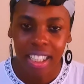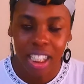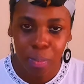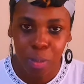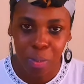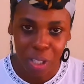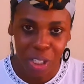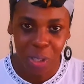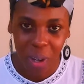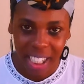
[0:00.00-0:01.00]
deep
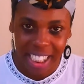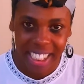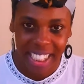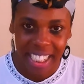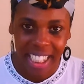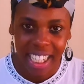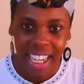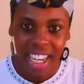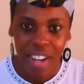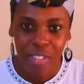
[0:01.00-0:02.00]
spirituality.
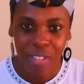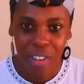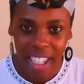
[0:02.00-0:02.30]
For